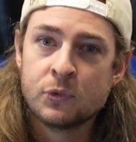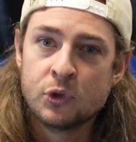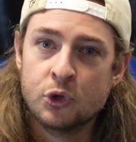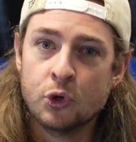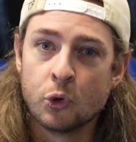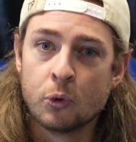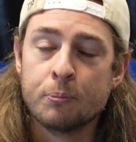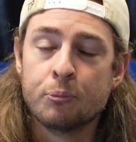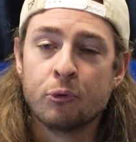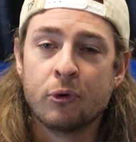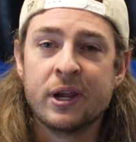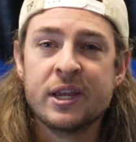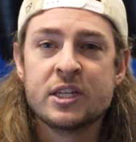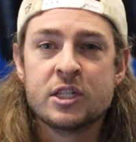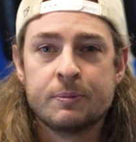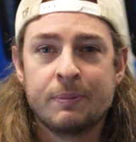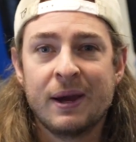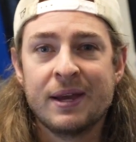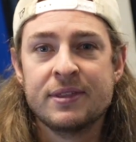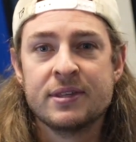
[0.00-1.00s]
you're
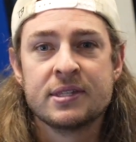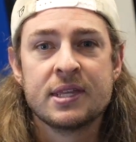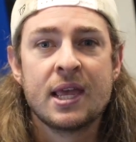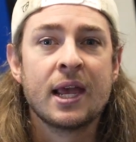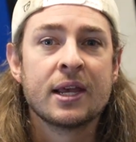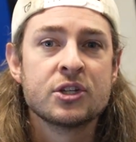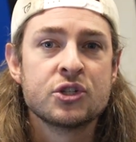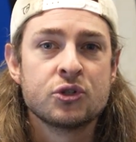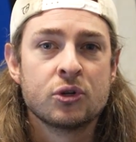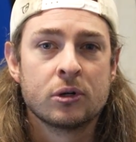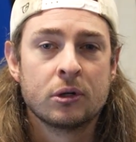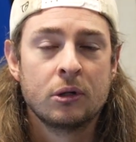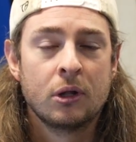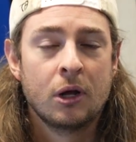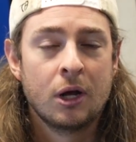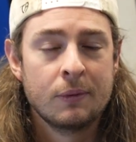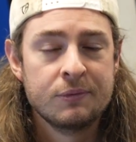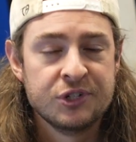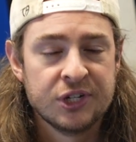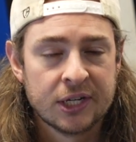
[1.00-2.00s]
braced by this external
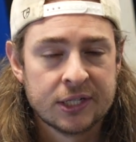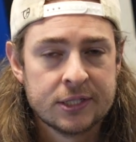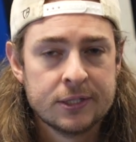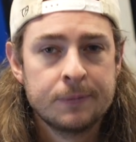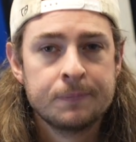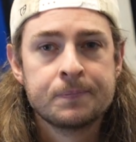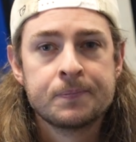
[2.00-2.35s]
object.